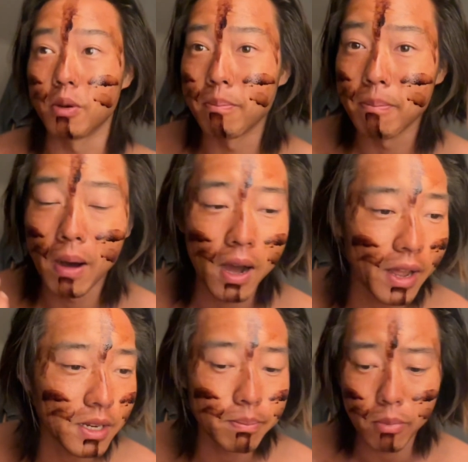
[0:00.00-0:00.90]

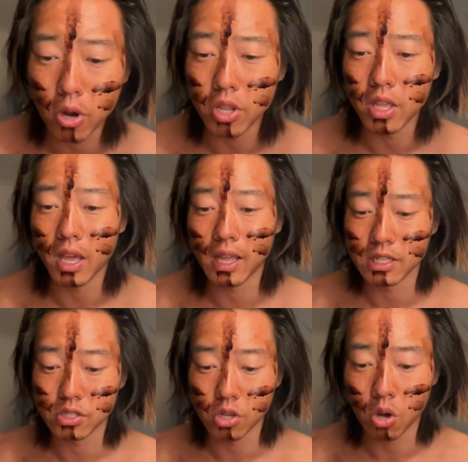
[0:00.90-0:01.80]
mind, body, and
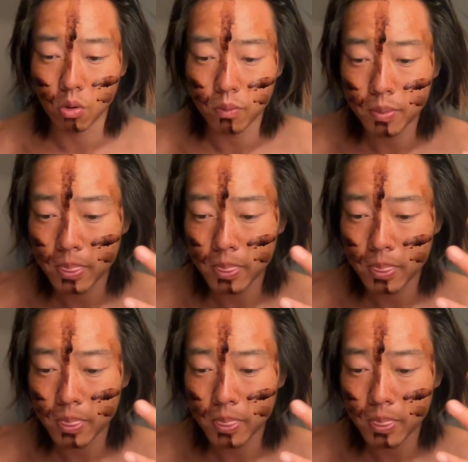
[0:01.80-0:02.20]
soul.